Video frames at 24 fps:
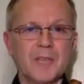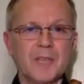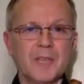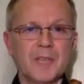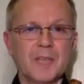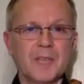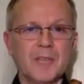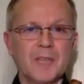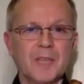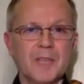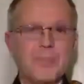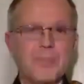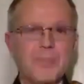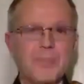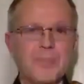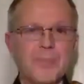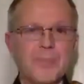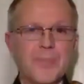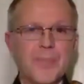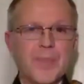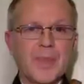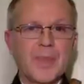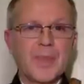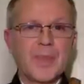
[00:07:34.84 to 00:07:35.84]

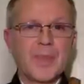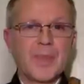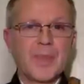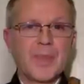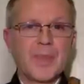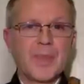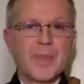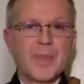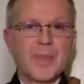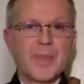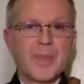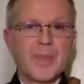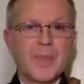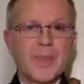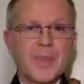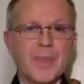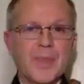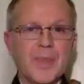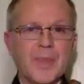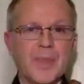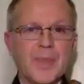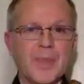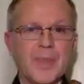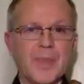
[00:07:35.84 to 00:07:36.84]

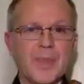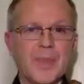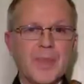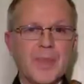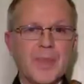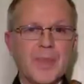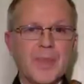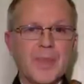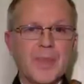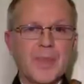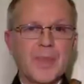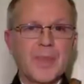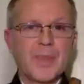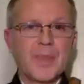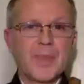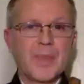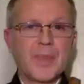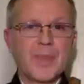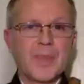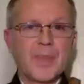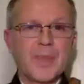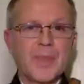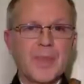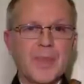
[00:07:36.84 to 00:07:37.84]

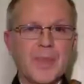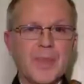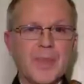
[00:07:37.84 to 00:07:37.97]
(silence)